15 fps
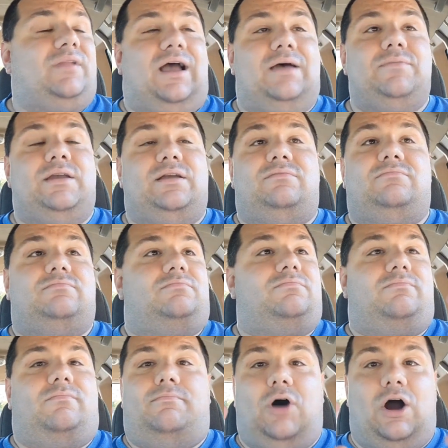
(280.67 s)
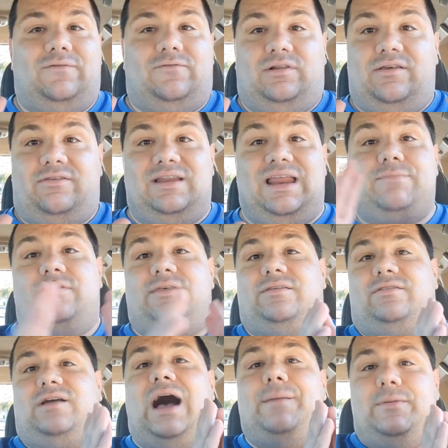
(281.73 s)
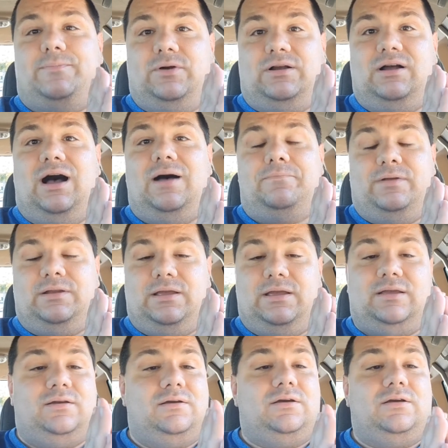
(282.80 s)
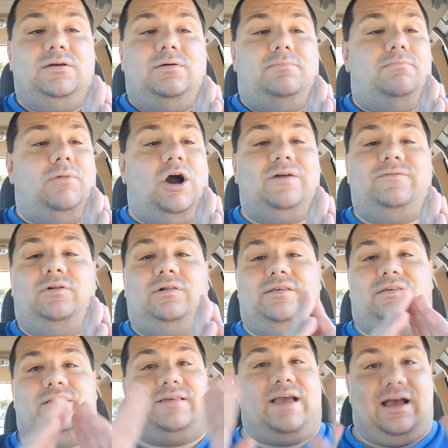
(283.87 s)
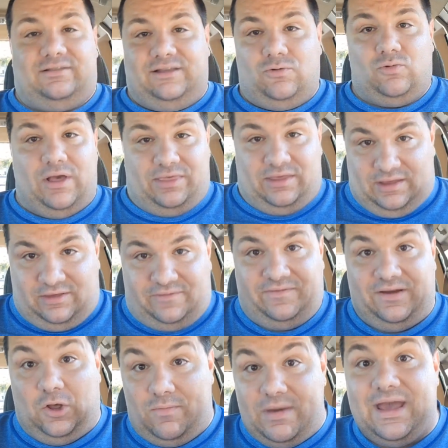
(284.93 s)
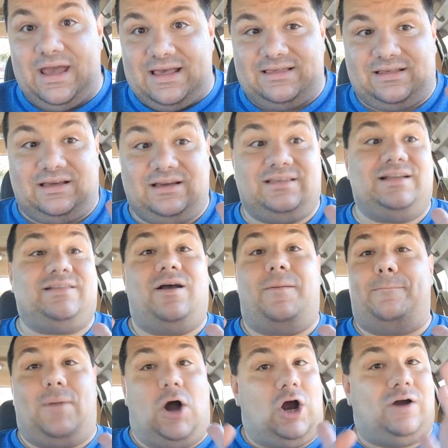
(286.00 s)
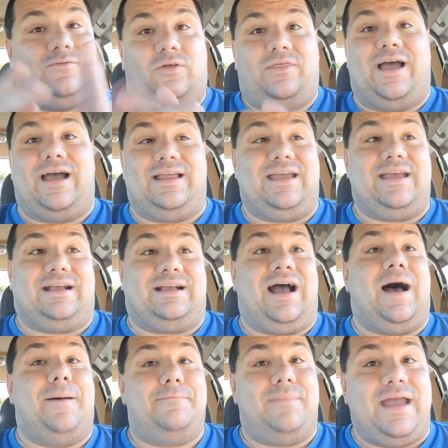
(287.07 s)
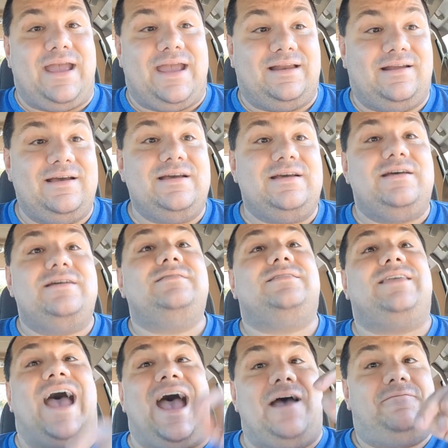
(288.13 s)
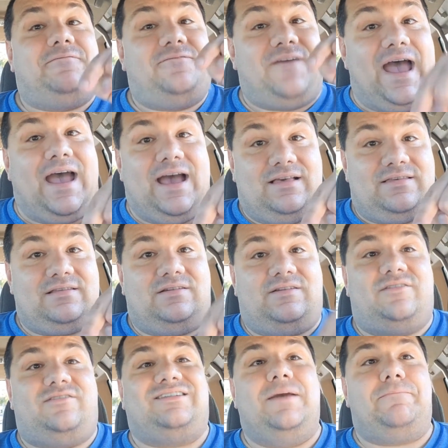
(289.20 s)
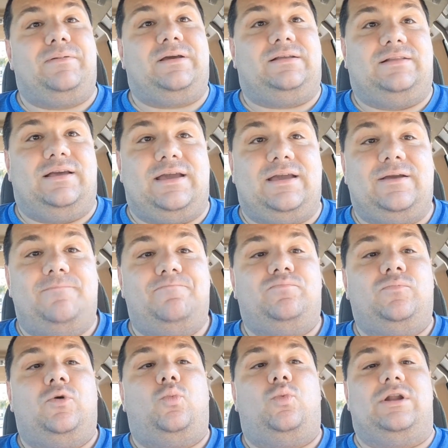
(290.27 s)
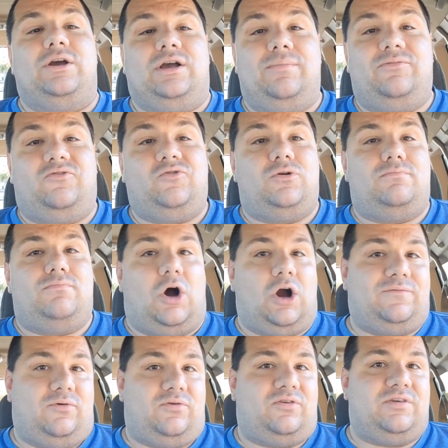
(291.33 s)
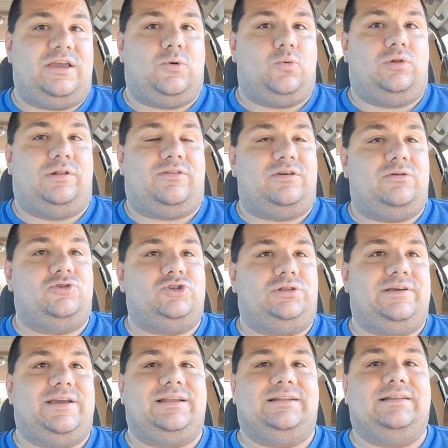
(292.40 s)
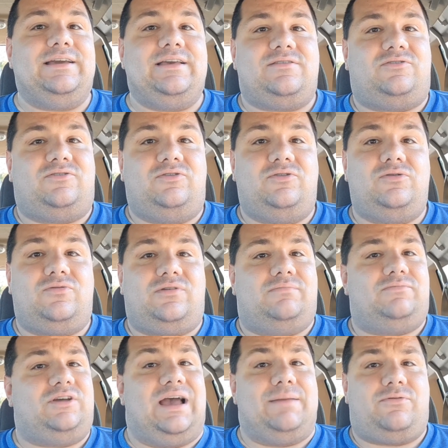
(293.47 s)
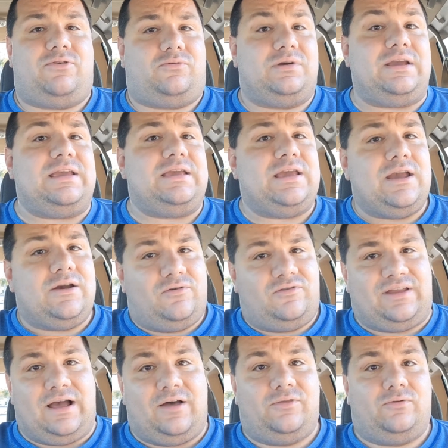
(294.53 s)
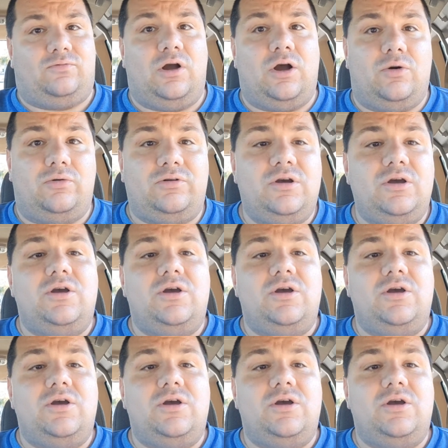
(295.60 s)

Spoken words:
I mean, Marvel is the name of this comic book company. Marvel is exactly what this film is, because it's a marvel that it got made that fast. Because typically, when it comes to a Marvel sequel, it's usually at least 2, sometimes 3 years down the road.